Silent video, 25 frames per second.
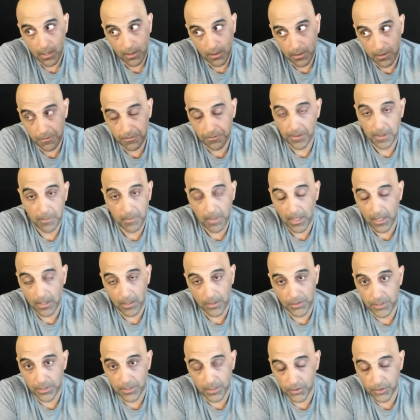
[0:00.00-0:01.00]
the
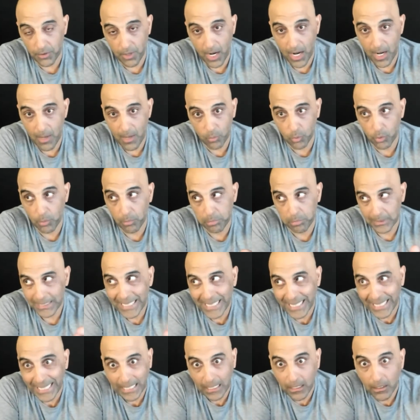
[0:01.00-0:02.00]
females in the tribe were
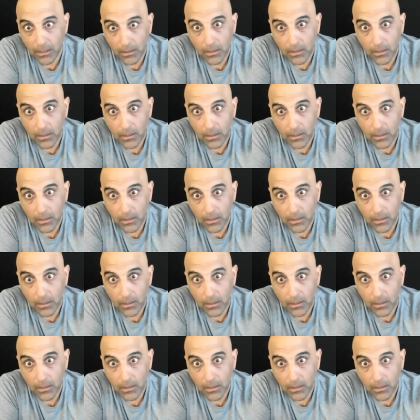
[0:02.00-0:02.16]
bleeding